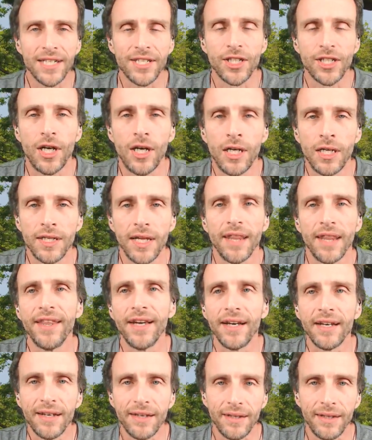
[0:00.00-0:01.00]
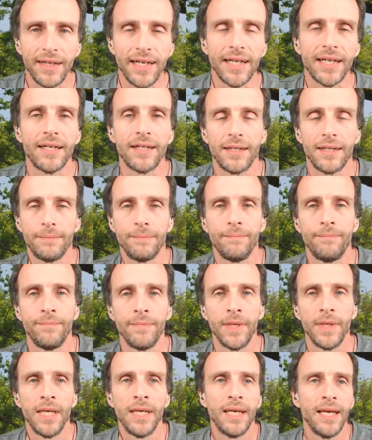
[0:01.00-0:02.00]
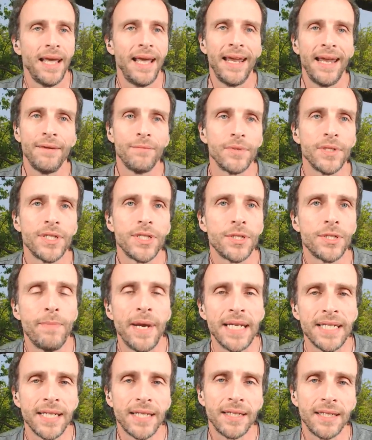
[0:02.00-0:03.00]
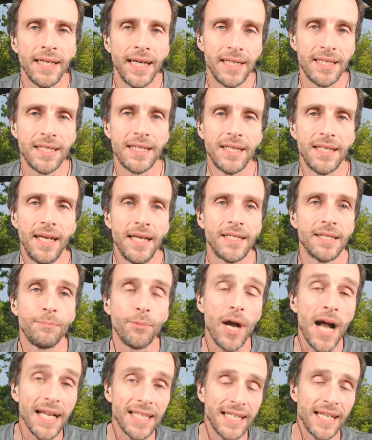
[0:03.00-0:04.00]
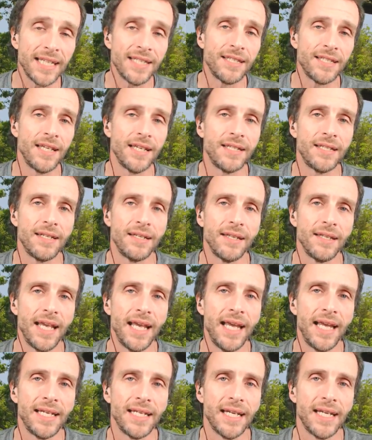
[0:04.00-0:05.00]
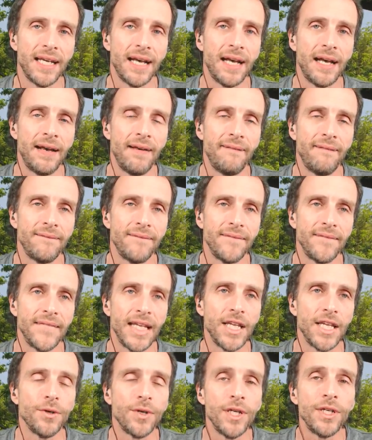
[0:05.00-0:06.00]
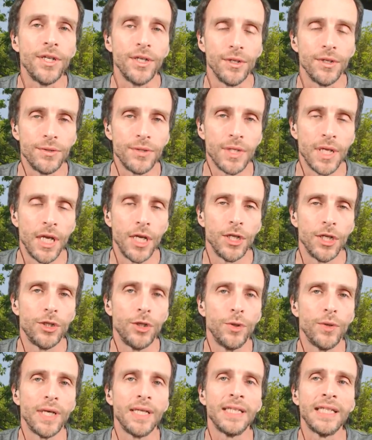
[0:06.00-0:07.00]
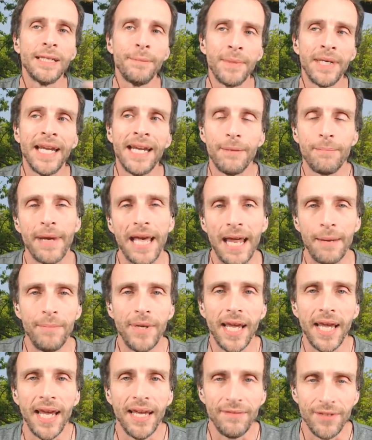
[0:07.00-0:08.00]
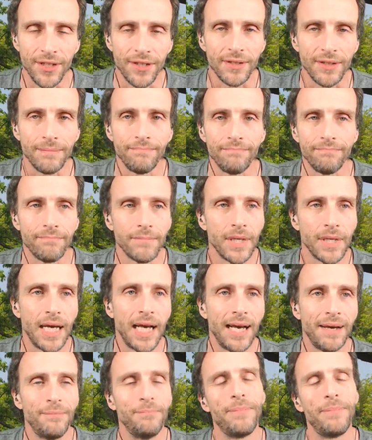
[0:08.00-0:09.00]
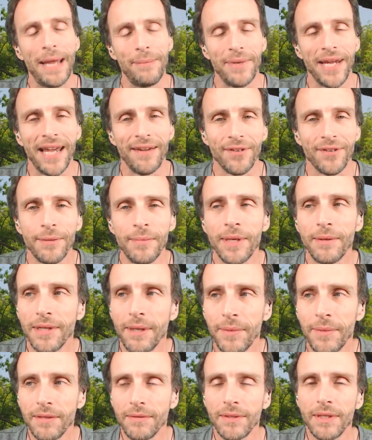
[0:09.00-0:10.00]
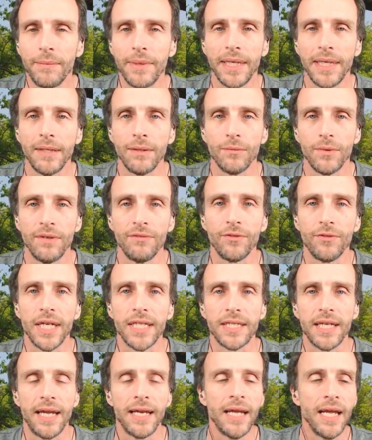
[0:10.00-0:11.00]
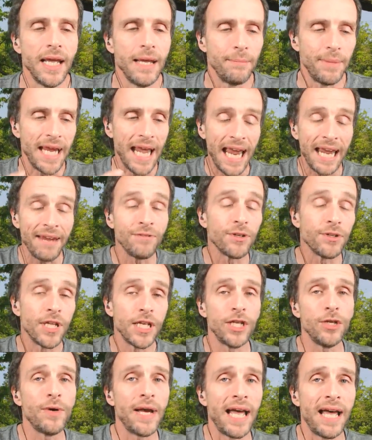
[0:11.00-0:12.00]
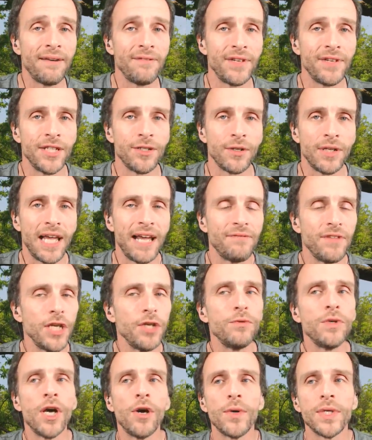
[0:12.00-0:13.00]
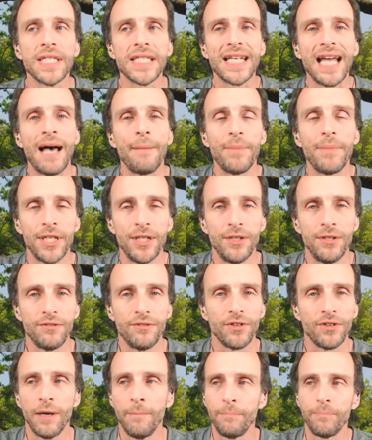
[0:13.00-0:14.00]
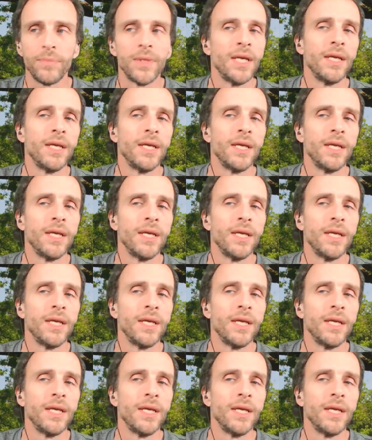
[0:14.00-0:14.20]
called The Click. And it was basically it's a process that you can use to eliminate bad behavior. Bad behavior. Let me rephrase that. Behavior that you have in your life that you know is stopping you from